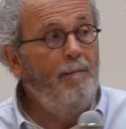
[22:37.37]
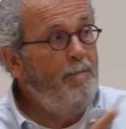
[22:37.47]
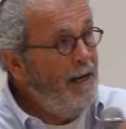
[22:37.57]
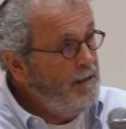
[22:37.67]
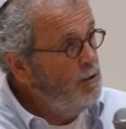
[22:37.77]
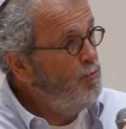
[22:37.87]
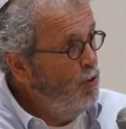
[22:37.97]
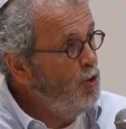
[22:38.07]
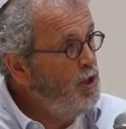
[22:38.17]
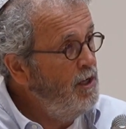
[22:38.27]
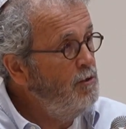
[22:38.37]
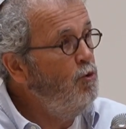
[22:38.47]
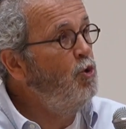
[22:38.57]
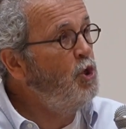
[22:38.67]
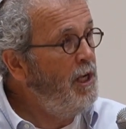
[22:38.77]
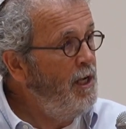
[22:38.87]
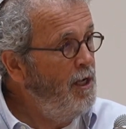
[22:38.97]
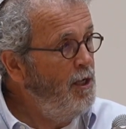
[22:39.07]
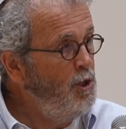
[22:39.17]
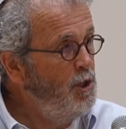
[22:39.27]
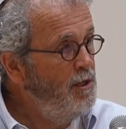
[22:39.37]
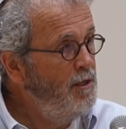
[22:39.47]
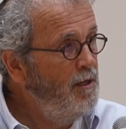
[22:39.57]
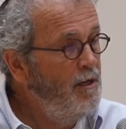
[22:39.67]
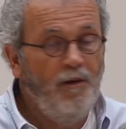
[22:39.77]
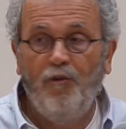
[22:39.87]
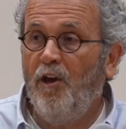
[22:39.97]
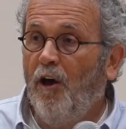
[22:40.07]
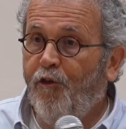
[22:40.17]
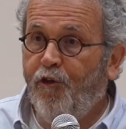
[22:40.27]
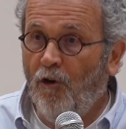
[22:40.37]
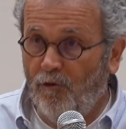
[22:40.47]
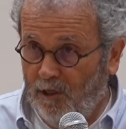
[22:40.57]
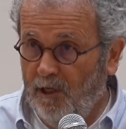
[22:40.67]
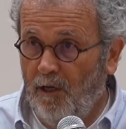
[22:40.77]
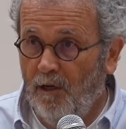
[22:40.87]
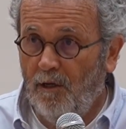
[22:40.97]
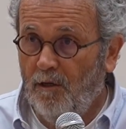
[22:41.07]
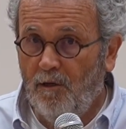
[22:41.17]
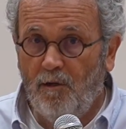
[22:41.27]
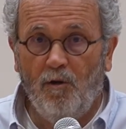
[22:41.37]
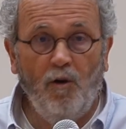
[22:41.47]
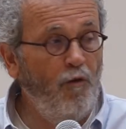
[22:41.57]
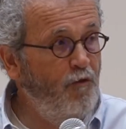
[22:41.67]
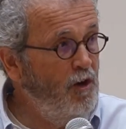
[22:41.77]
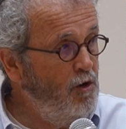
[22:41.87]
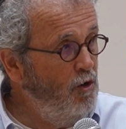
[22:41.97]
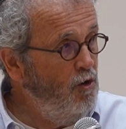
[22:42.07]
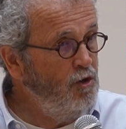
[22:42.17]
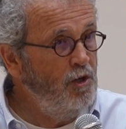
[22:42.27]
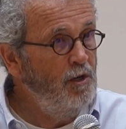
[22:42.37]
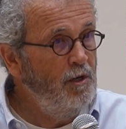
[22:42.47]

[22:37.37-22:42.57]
but, Moshe, to change the authority of the court,